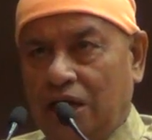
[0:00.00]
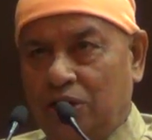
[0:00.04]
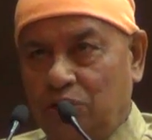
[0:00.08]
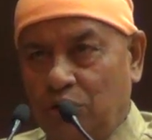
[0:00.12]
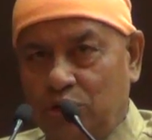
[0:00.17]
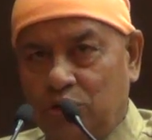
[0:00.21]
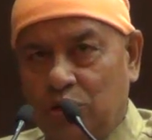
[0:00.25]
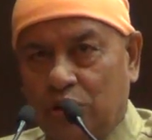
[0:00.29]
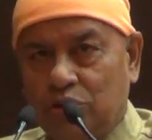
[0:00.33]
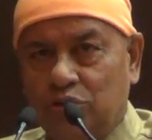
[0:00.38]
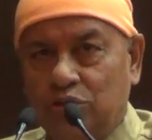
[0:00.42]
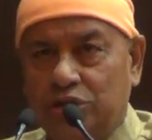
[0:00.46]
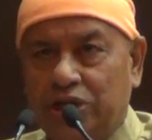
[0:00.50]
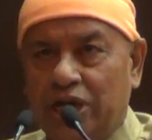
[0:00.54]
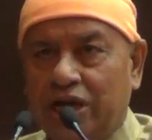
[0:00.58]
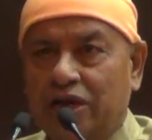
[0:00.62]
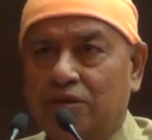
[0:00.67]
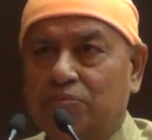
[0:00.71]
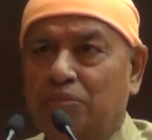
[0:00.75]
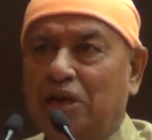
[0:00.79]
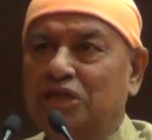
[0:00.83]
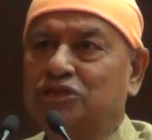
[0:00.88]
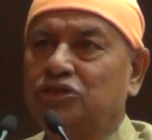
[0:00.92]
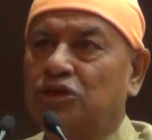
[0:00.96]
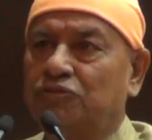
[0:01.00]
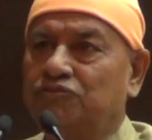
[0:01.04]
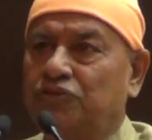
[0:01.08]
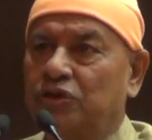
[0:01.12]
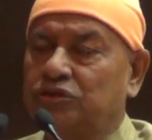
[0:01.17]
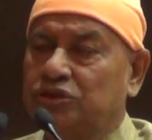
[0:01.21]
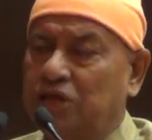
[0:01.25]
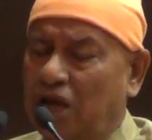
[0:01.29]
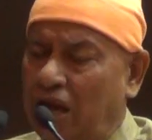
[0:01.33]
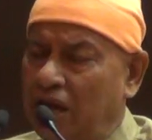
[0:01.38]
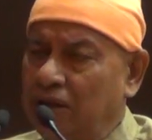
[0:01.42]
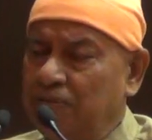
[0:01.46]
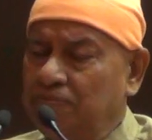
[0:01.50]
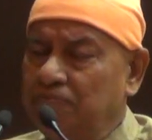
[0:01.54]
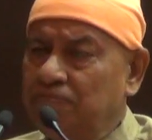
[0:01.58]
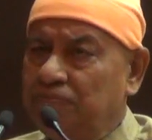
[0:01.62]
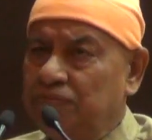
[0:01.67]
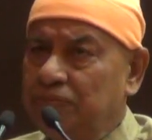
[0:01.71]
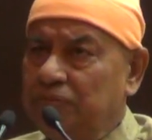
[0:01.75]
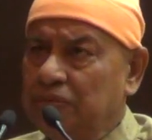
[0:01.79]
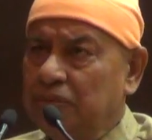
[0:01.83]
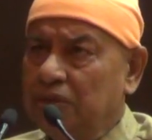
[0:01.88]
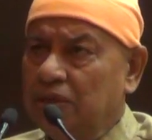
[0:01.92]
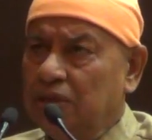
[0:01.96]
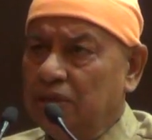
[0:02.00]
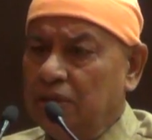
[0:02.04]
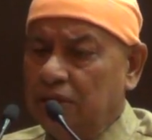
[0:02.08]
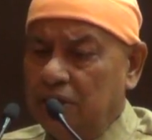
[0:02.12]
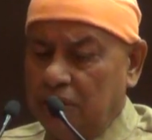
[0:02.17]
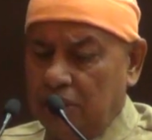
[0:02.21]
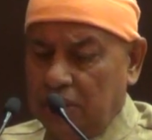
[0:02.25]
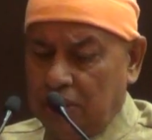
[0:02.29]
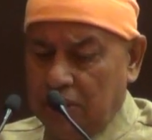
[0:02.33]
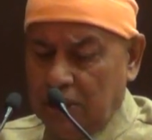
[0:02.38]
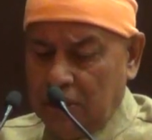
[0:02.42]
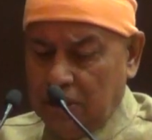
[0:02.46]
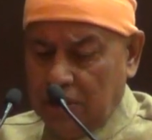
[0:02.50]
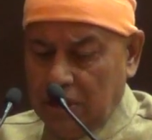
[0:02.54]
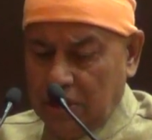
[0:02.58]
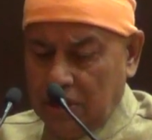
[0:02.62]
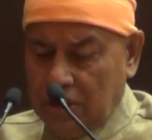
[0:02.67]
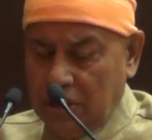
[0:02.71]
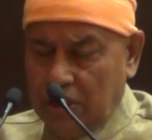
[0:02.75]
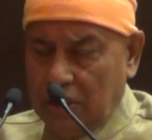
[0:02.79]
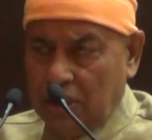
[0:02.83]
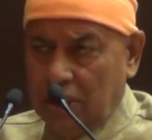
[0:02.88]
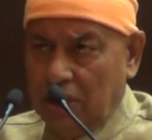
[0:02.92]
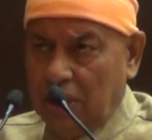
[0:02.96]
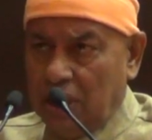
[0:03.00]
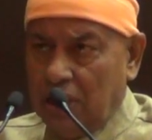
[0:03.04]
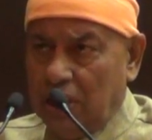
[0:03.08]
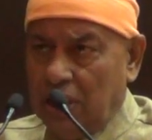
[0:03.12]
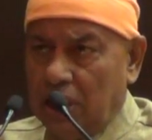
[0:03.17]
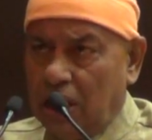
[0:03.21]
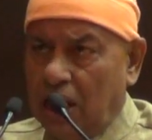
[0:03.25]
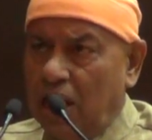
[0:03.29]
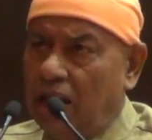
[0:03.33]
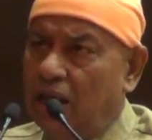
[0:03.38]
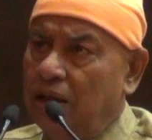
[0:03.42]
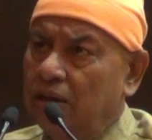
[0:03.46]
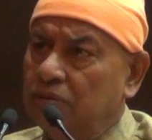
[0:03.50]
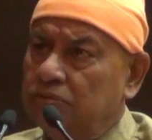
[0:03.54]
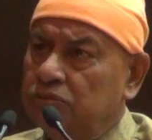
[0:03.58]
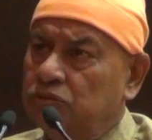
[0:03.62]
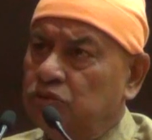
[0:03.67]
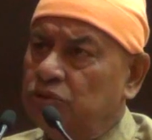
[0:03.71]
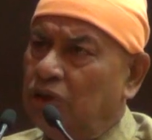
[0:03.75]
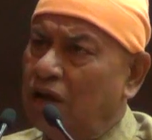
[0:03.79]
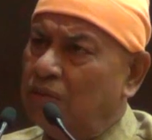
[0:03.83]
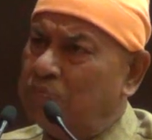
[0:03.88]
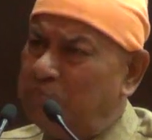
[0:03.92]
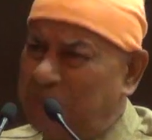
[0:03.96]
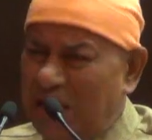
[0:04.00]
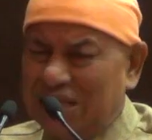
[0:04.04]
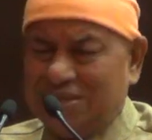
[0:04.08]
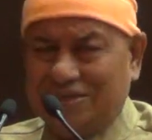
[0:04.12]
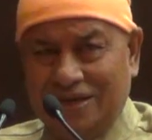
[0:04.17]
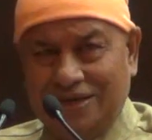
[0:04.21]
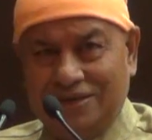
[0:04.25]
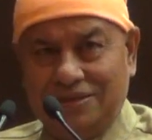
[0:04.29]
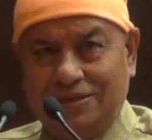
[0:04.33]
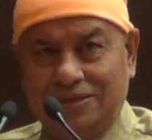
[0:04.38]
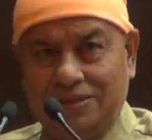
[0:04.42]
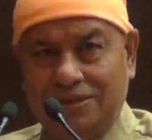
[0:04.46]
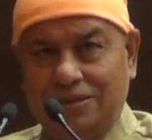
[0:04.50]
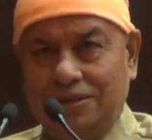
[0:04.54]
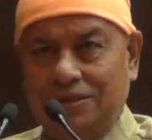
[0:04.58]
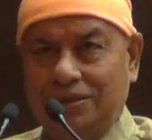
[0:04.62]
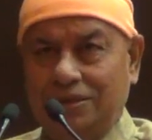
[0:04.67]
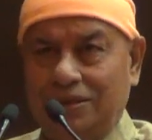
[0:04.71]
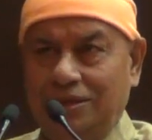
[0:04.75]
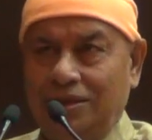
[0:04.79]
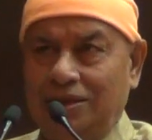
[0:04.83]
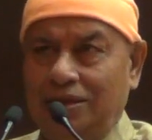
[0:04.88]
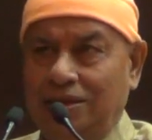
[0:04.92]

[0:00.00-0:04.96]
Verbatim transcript: I don't want to take much of your time. I am, we are blessed.